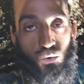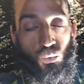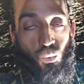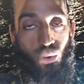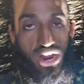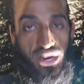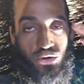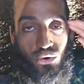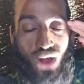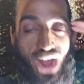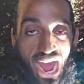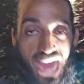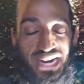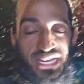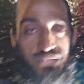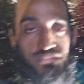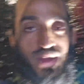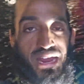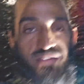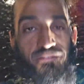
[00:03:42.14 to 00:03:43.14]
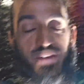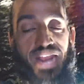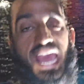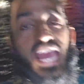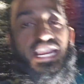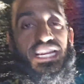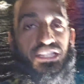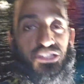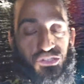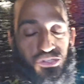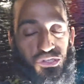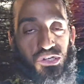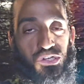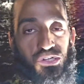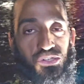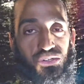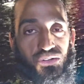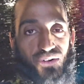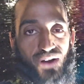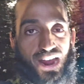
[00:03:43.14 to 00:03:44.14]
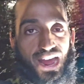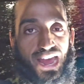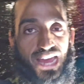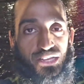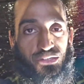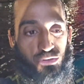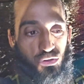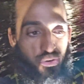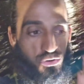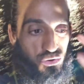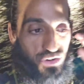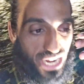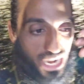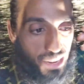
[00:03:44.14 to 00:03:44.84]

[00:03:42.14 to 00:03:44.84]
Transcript: what your heart is vibrating to, right? So you